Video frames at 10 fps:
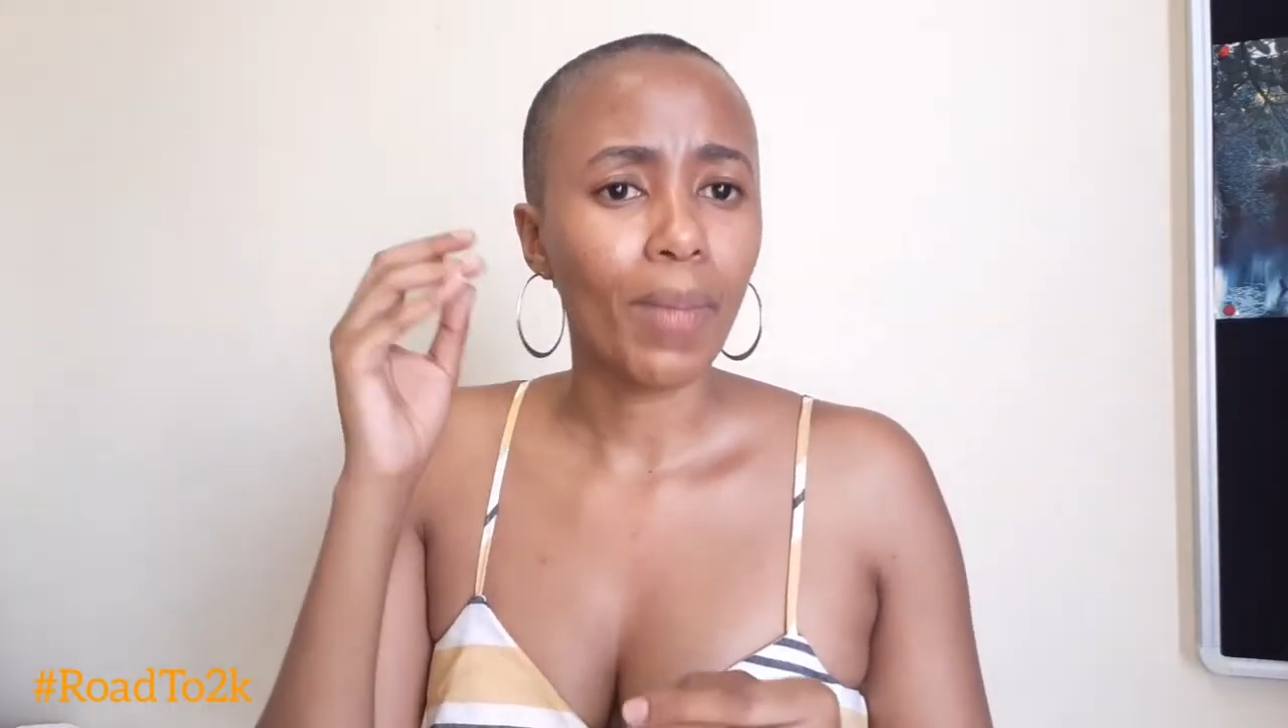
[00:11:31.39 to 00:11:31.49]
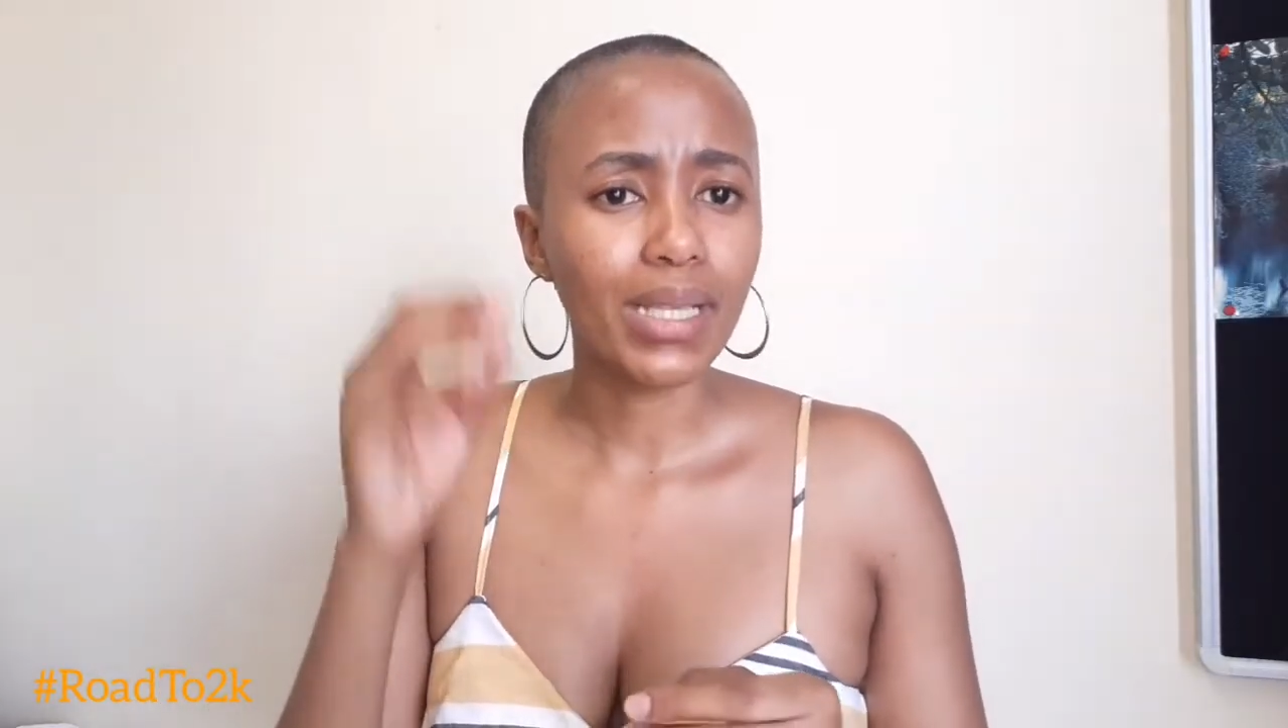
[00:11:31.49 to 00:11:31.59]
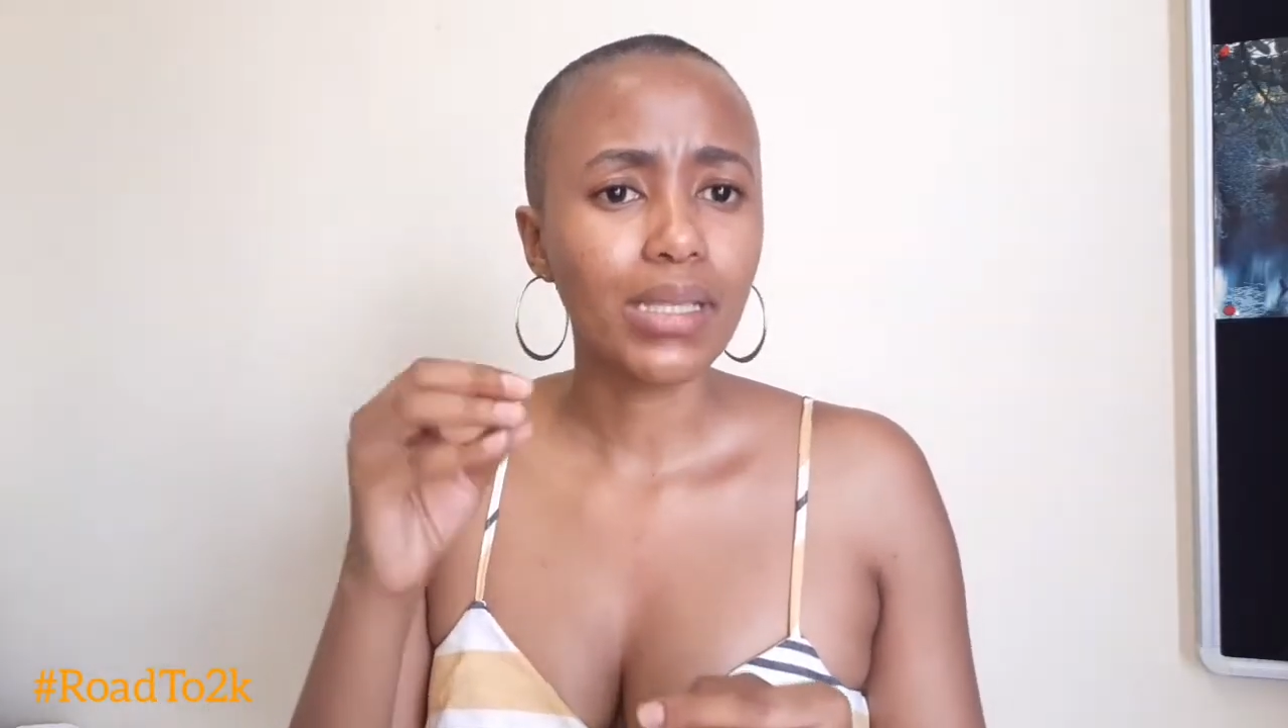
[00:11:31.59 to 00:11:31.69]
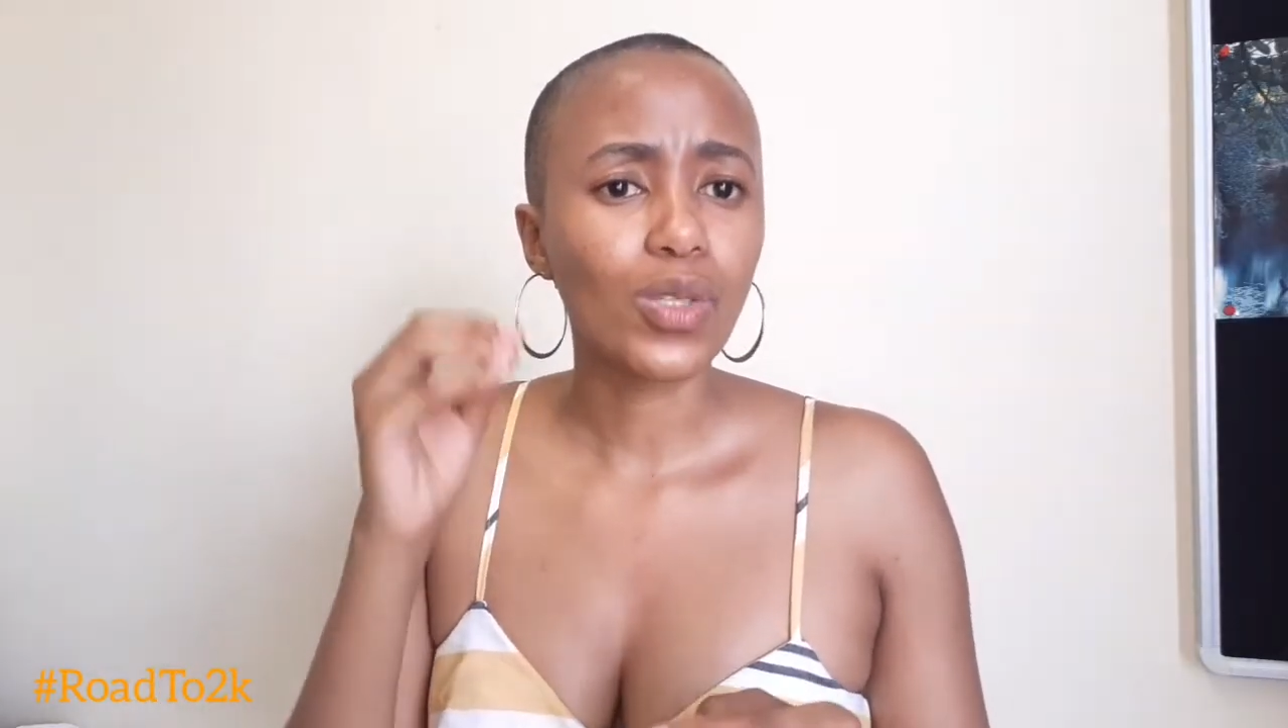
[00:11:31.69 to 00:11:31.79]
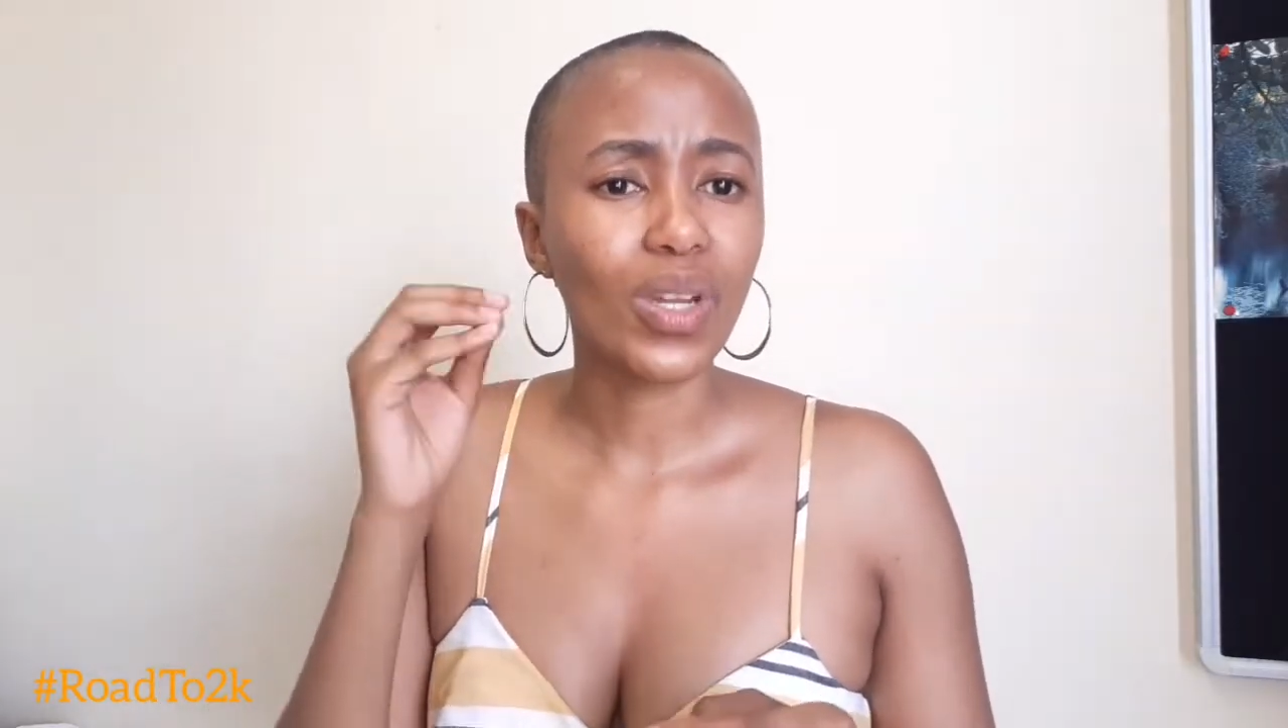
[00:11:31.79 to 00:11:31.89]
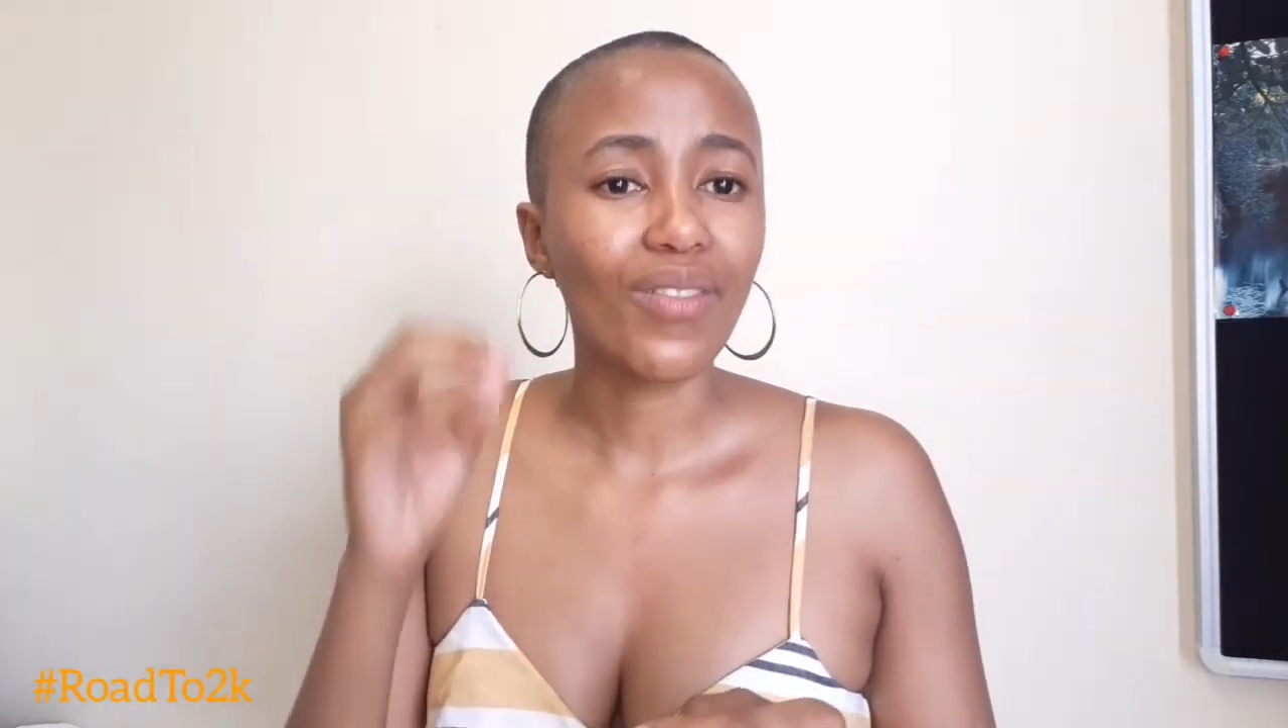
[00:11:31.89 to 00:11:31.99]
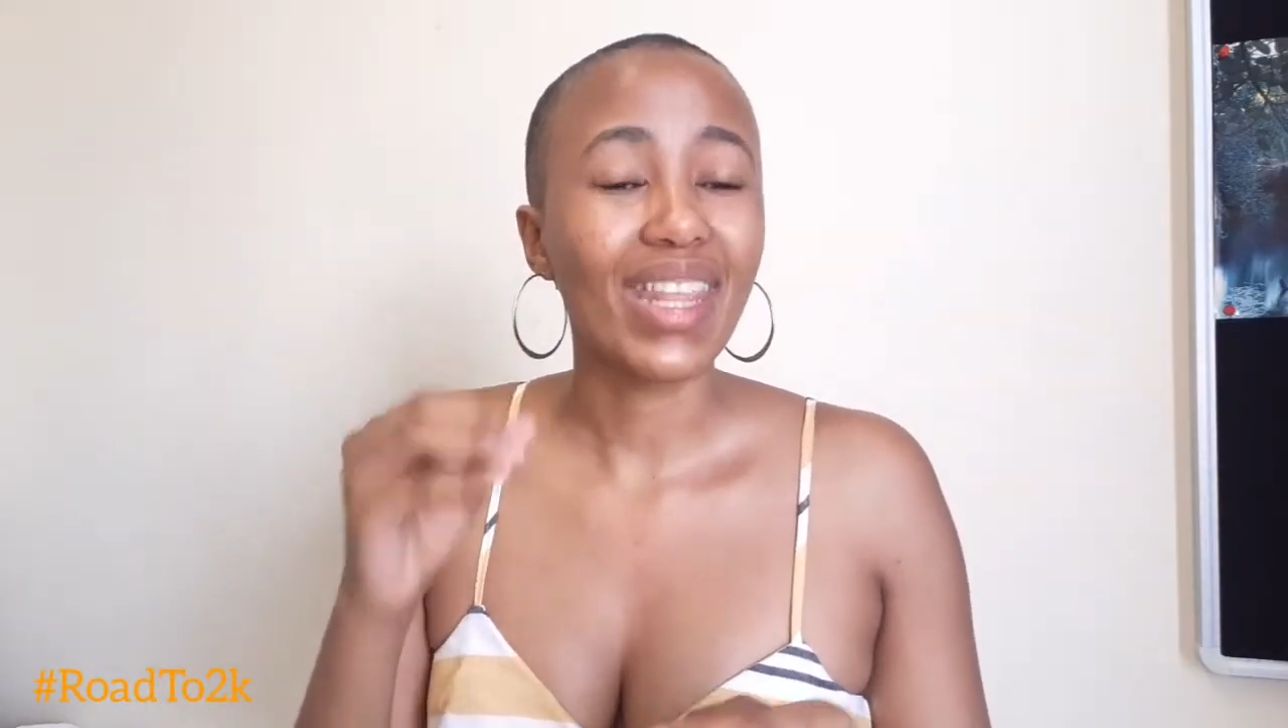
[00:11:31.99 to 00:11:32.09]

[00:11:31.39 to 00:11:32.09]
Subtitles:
muscles, whatever,